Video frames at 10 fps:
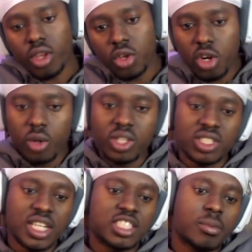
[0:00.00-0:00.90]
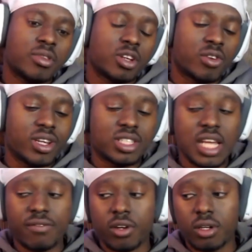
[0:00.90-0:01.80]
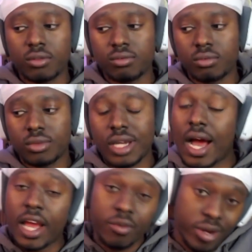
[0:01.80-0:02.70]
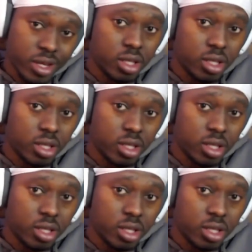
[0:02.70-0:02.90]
You heard what he said, some of the greatest ever. Kyrie.